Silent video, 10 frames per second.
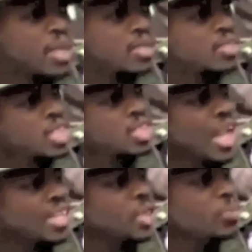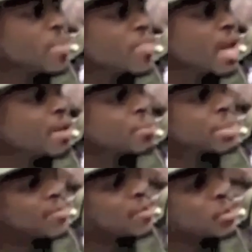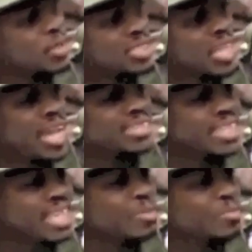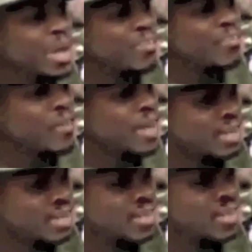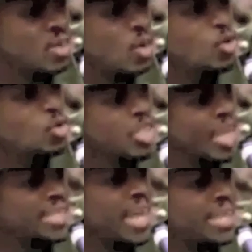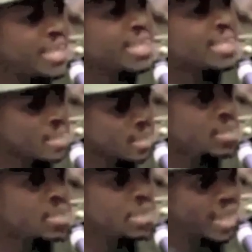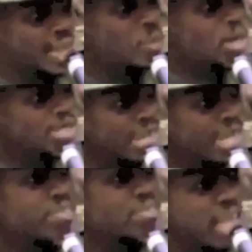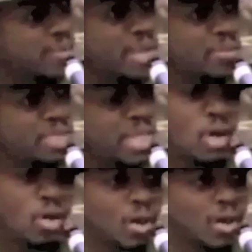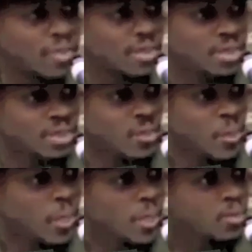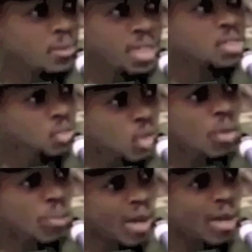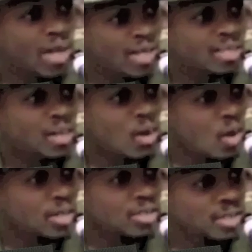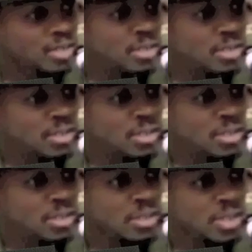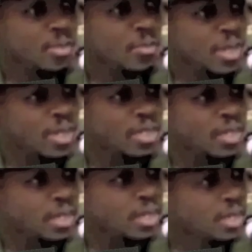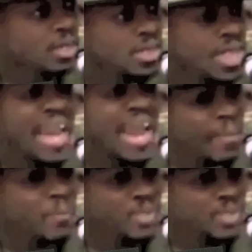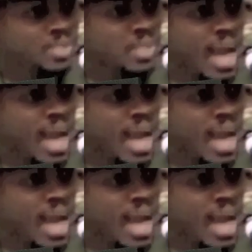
Just like the brother, I believe it was JT, the bigger figure, who said that the label executives came to him and said, yo brother, we need you talking about guns and whores. You know what I mean? That's right. That happens.